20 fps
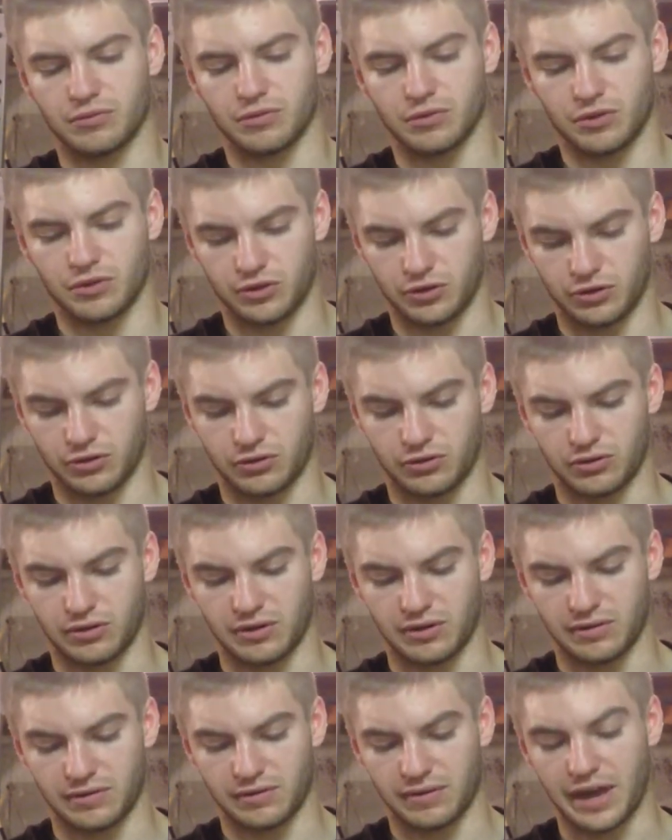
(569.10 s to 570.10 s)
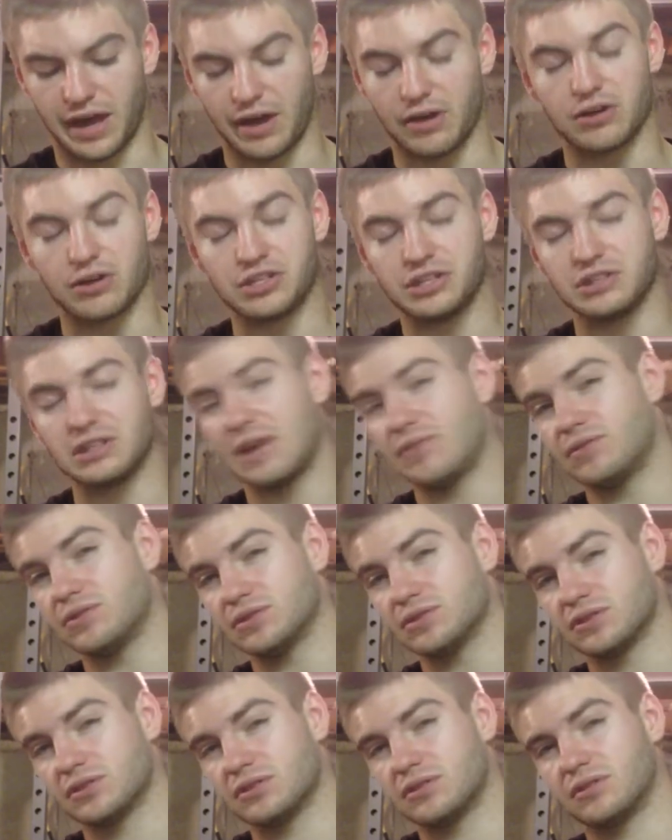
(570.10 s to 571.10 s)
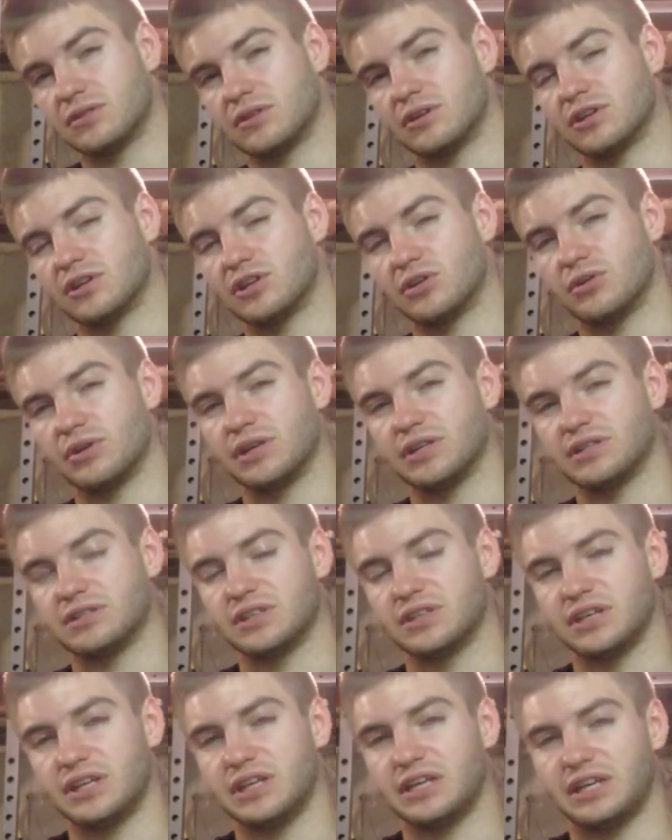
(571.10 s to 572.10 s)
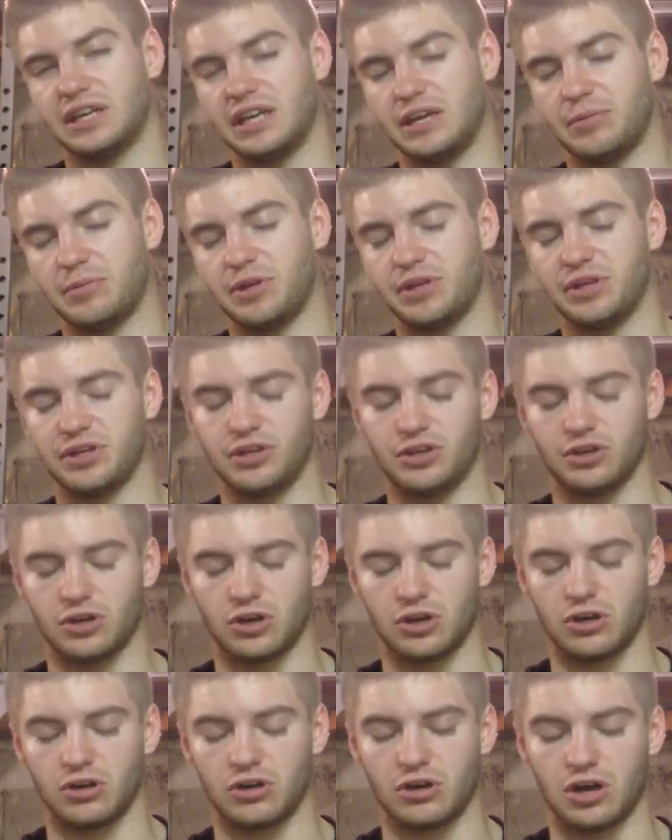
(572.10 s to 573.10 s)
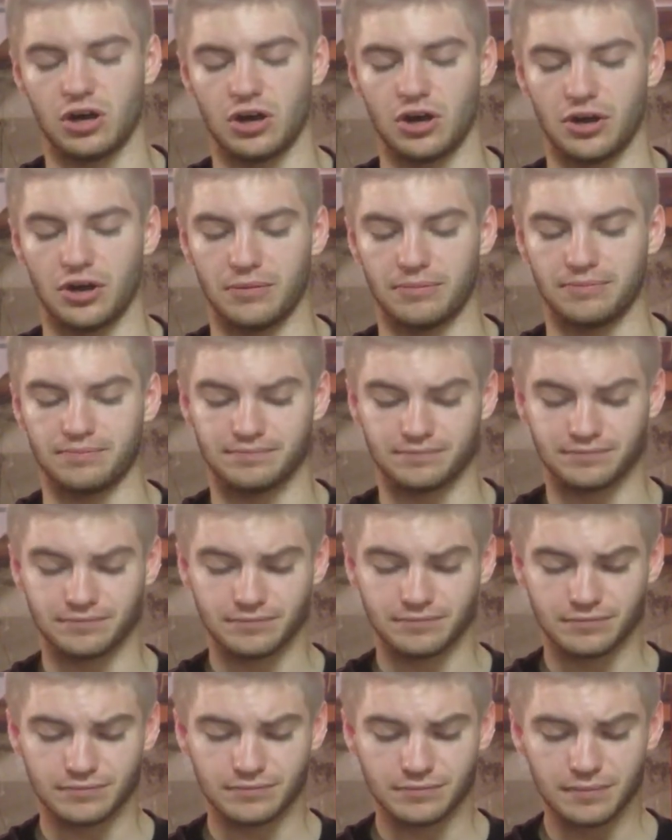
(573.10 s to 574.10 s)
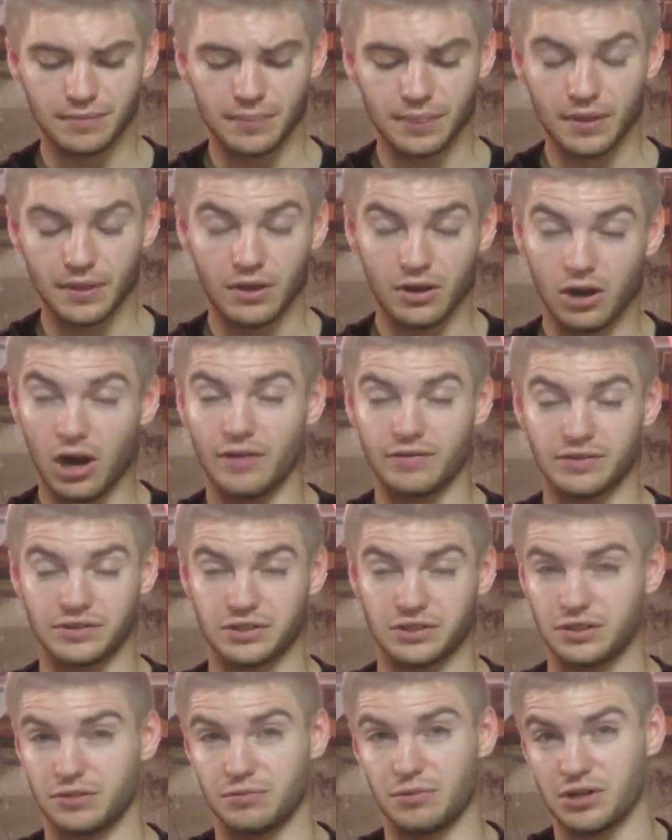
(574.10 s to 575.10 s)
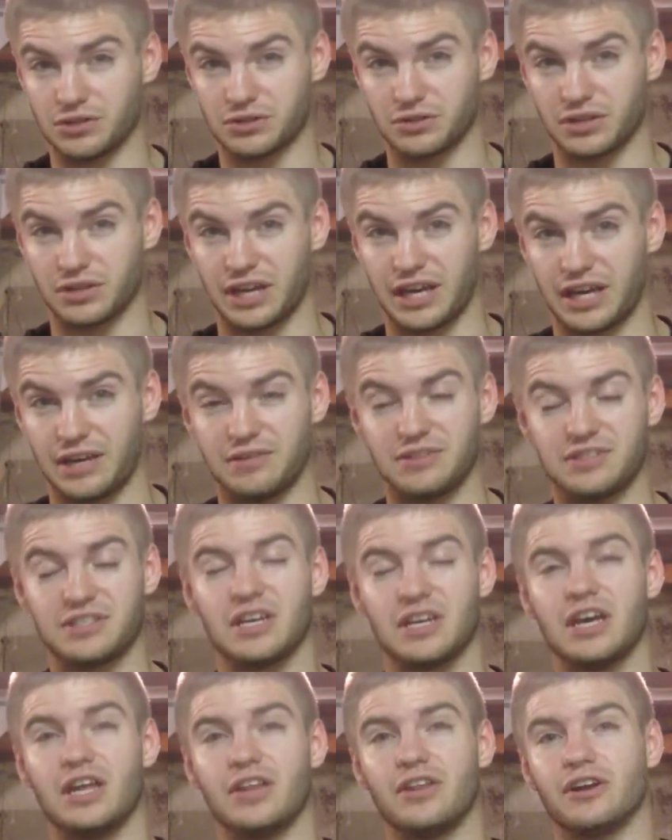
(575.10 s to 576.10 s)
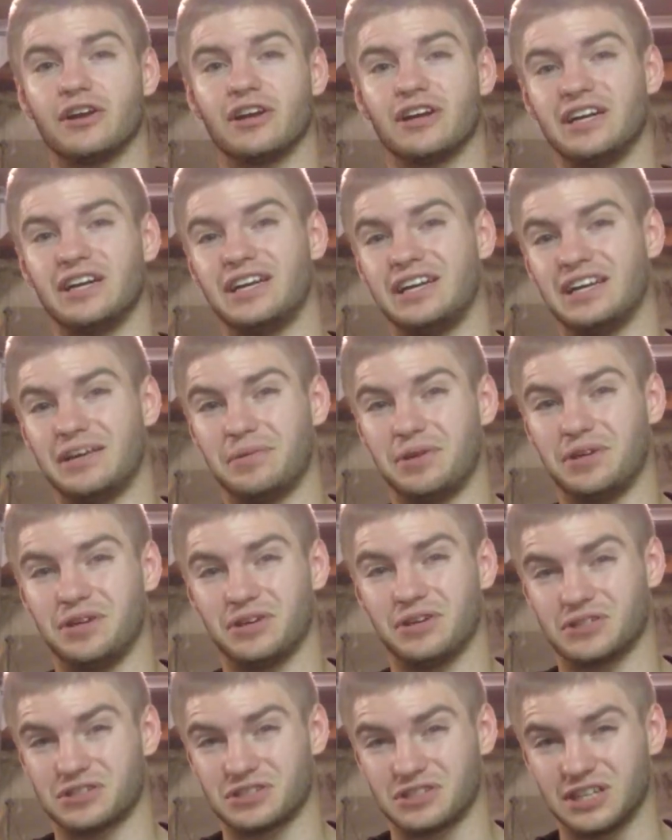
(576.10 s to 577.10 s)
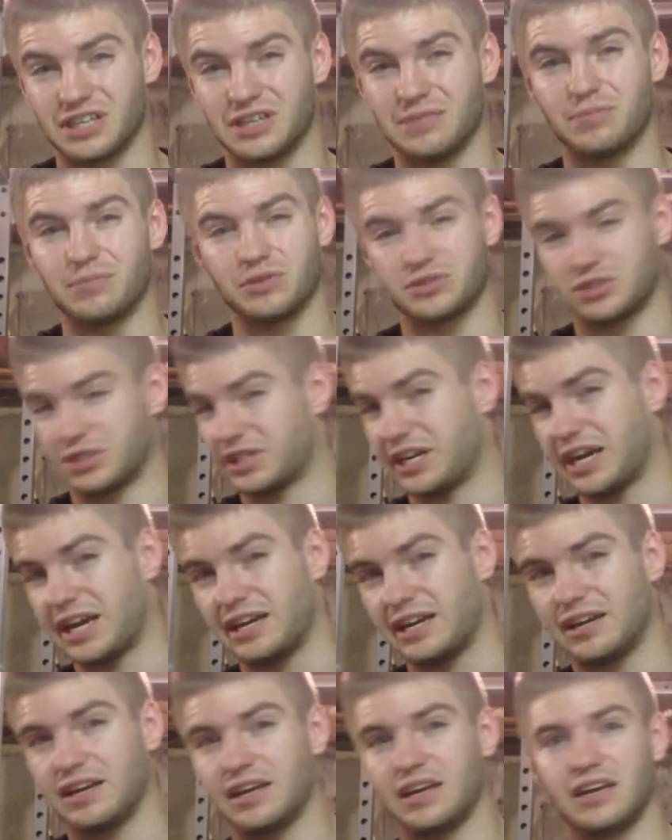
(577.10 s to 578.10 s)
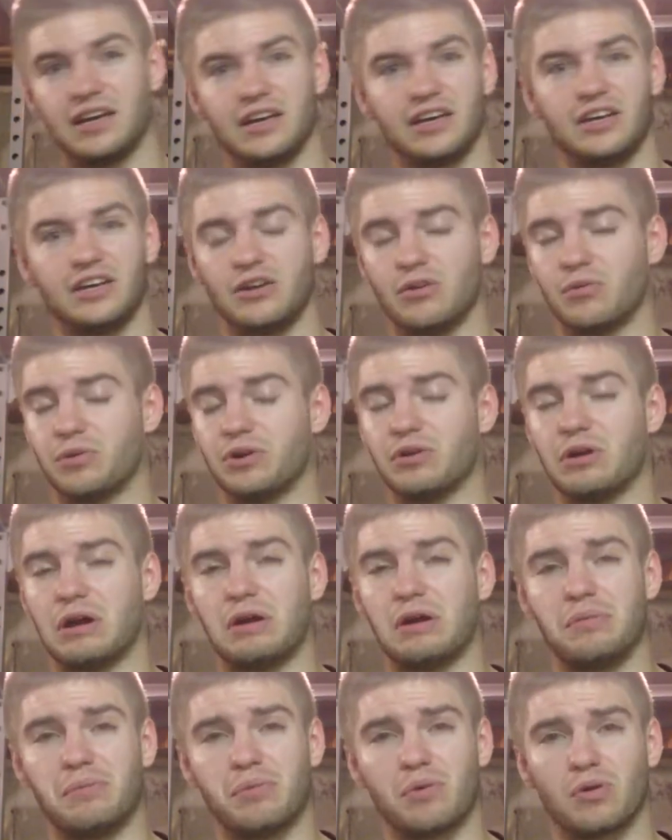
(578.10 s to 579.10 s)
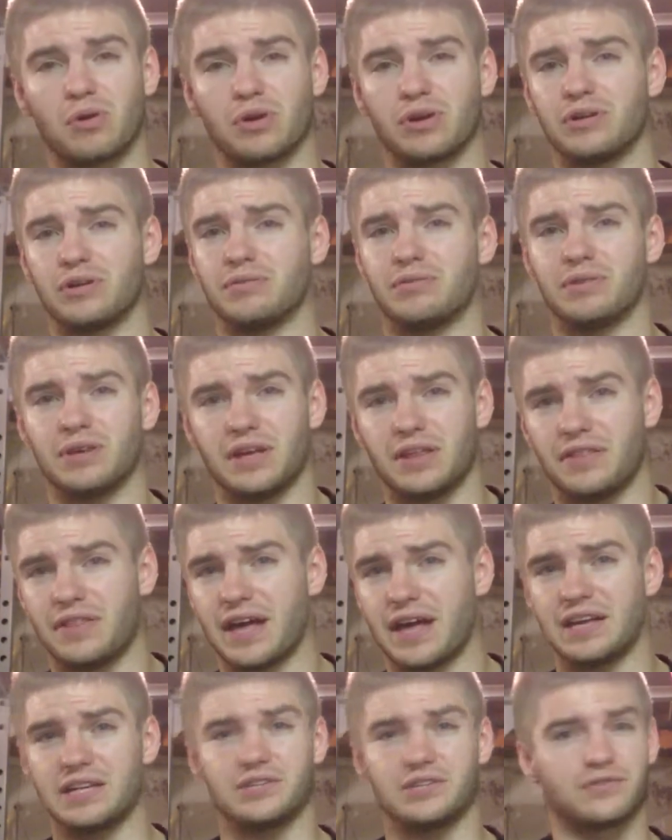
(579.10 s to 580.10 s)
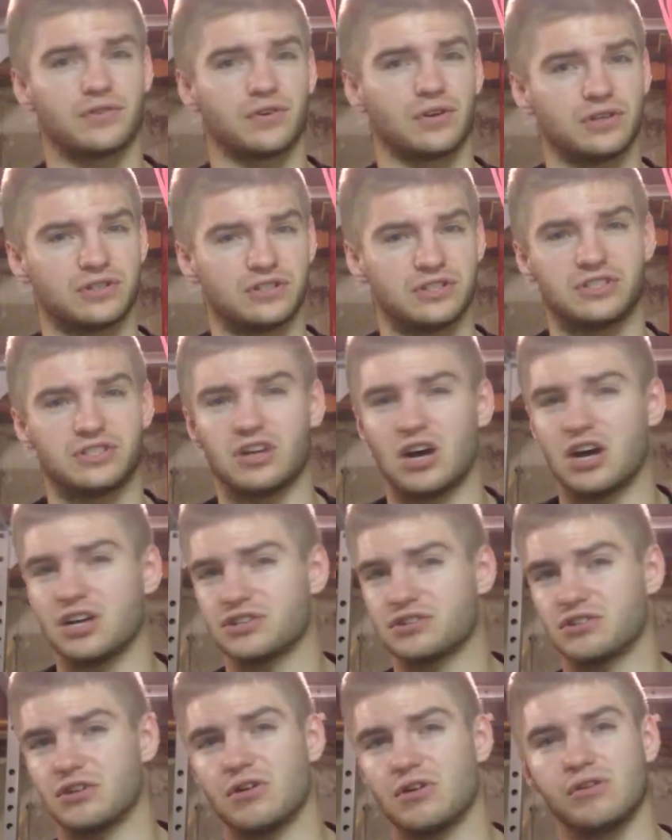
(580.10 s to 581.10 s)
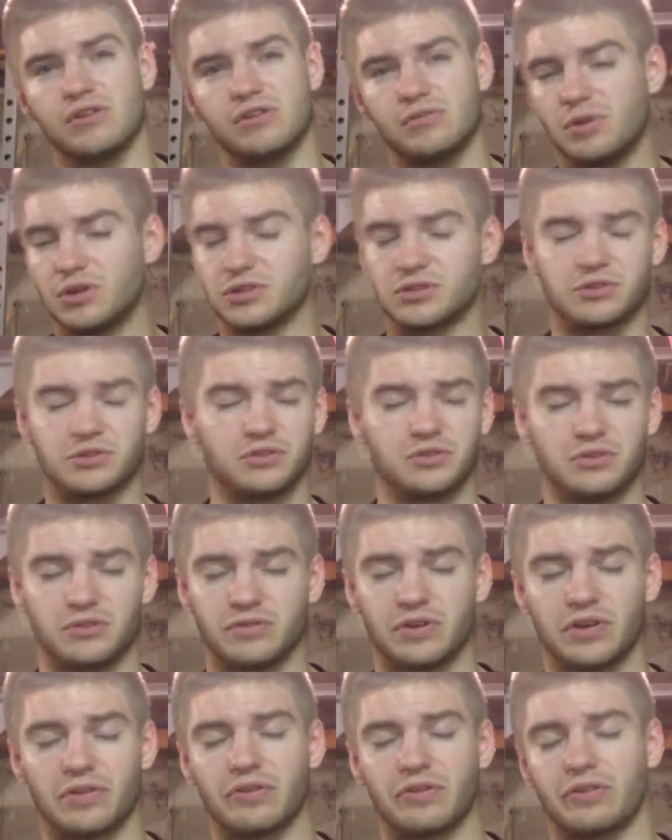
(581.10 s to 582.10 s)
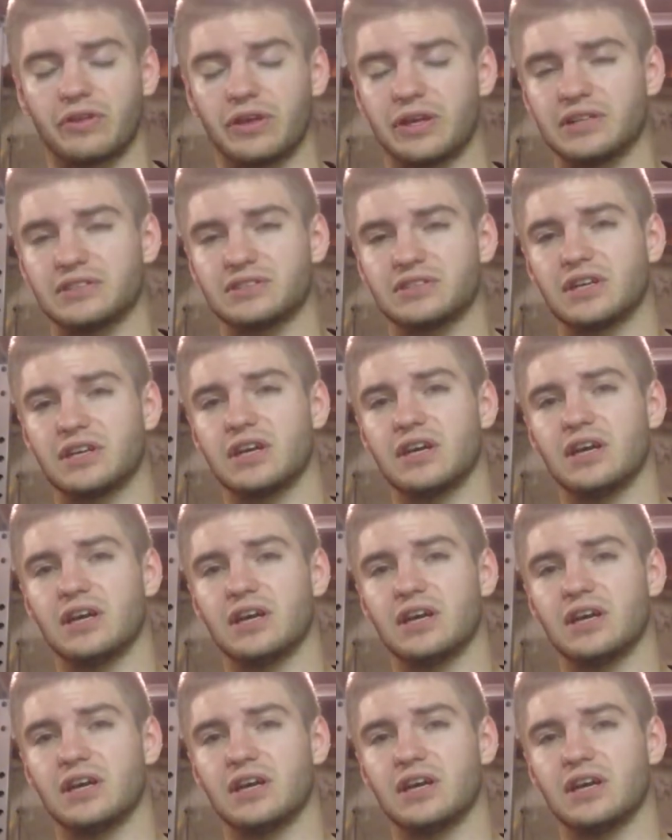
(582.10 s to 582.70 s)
your energy levels. They're going to inhibit your obviously your muscle gains. They're going to inhibit your sleep, which again, we know how important that is for testosterone and a multitude of other things.